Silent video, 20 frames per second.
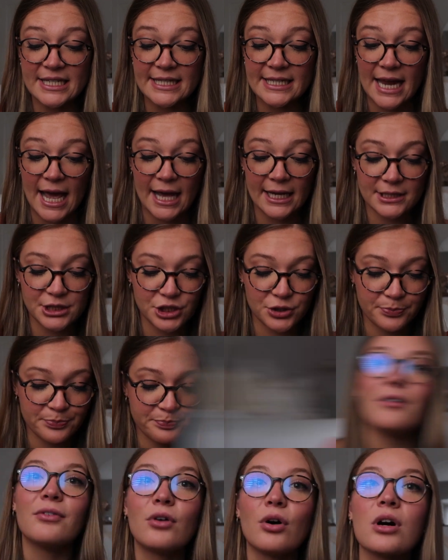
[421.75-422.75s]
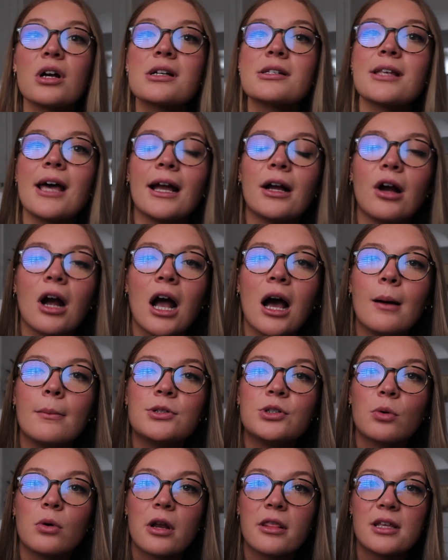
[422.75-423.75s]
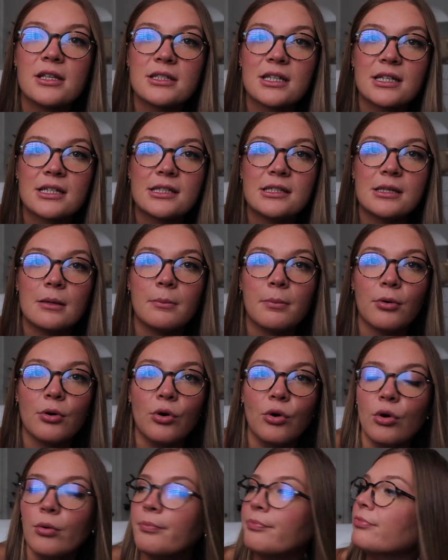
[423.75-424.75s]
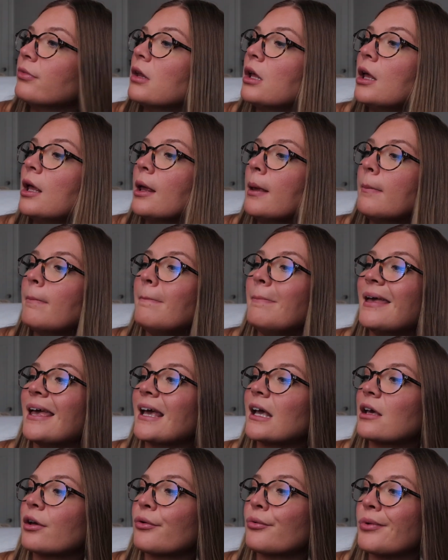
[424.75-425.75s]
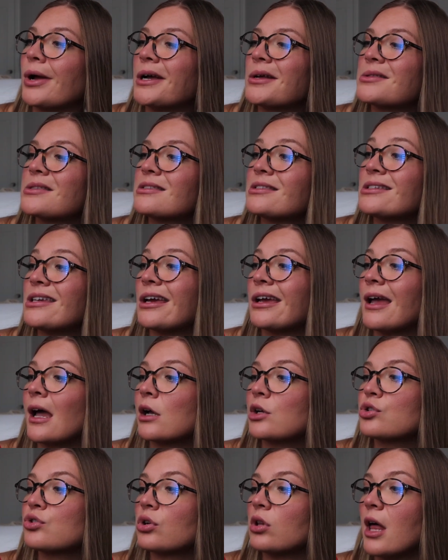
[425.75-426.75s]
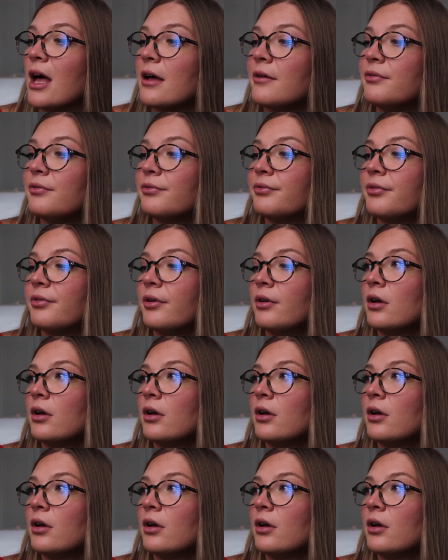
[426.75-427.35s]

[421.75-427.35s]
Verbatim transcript: snag. And of course I grabbed one of these like simple Bic round stick extra life